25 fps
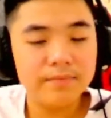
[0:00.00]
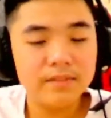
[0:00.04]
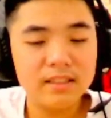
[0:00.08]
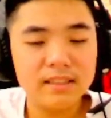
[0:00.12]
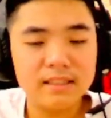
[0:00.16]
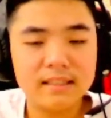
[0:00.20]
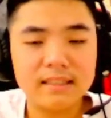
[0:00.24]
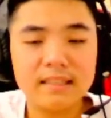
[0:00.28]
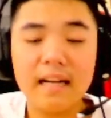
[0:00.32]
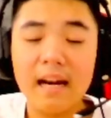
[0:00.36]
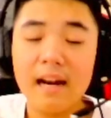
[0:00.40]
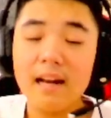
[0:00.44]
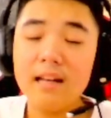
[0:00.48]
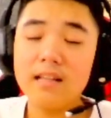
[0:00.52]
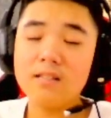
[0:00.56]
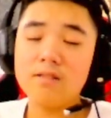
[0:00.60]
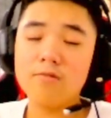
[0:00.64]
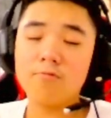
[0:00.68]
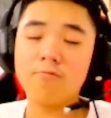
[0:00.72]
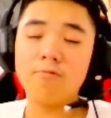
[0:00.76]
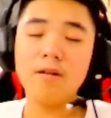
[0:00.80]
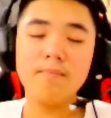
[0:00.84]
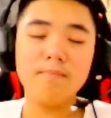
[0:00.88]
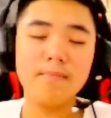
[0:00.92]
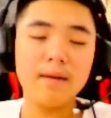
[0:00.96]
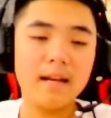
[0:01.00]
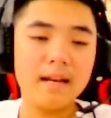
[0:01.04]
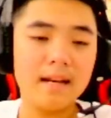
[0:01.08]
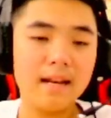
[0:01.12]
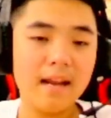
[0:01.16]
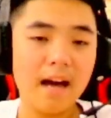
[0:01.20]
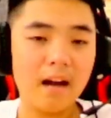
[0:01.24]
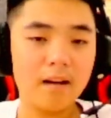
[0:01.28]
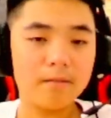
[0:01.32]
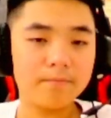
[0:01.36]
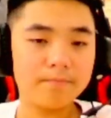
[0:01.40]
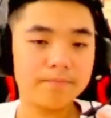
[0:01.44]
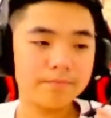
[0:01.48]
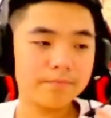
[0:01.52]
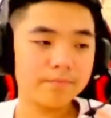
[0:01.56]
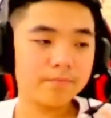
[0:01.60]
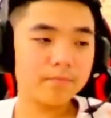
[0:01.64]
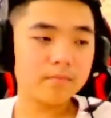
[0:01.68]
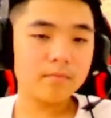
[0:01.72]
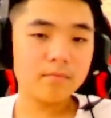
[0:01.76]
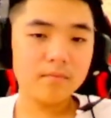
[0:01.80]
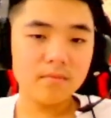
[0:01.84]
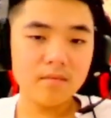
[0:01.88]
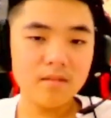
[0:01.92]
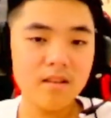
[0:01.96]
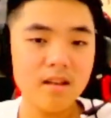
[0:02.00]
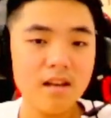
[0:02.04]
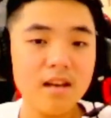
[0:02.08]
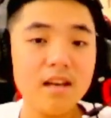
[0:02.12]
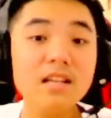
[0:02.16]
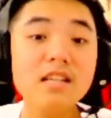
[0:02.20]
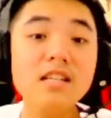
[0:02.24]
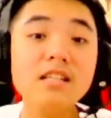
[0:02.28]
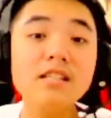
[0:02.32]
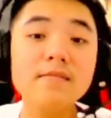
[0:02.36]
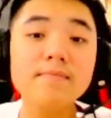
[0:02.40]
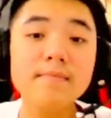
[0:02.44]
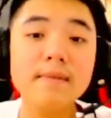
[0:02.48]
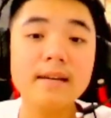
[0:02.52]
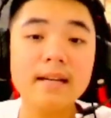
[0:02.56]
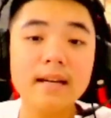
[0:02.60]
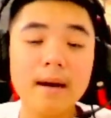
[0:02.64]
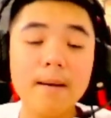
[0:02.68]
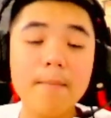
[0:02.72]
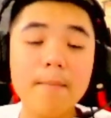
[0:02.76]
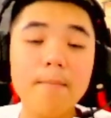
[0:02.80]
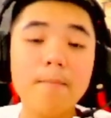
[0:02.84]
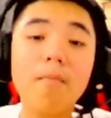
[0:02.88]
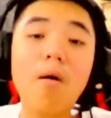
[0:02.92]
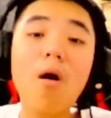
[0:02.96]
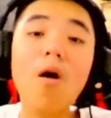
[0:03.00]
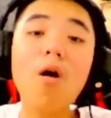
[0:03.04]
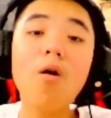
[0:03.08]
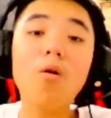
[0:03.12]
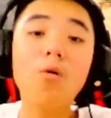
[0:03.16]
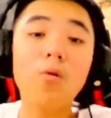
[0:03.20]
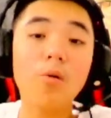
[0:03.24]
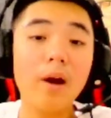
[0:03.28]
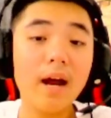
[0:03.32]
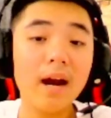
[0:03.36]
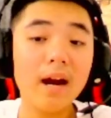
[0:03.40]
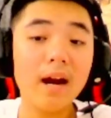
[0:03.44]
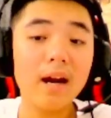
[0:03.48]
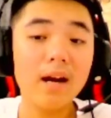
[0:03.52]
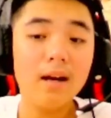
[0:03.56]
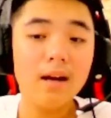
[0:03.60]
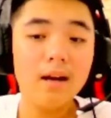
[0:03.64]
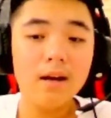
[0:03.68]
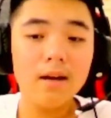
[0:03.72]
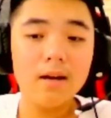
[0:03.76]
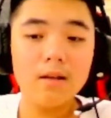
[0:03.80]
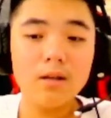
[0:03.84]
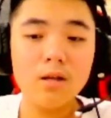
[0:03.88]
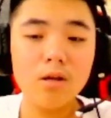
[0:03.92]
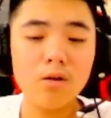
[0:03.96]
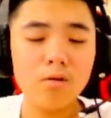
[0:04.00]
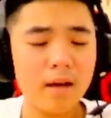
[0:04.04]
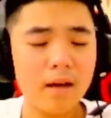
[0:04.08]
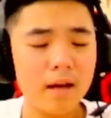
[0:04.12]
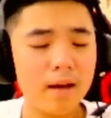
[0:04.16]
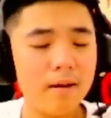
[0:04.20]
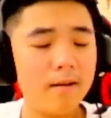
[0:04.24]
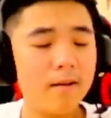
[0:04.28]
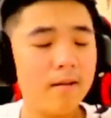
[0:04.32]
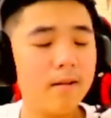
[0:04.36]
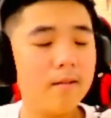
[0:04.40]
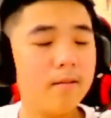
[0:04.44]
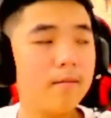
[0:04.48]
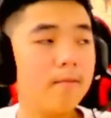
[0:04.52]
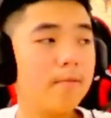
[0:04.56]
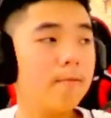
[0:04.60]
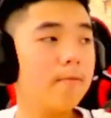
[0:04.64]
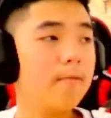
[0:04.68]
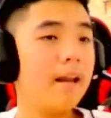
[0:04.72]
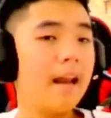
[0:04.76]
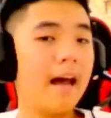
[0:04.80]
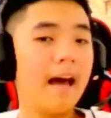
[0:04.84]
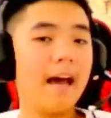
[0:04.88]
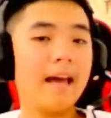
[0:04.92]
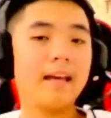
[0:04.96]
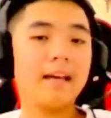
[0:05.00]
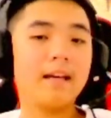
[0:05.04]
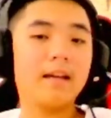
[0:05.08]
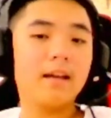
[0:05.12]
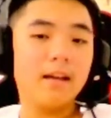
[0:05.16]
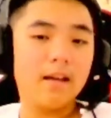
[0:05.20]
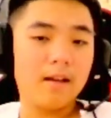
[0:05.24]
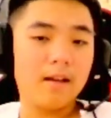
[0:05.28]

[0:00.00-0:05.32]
Scarce would mean that it's become more rare. You can like,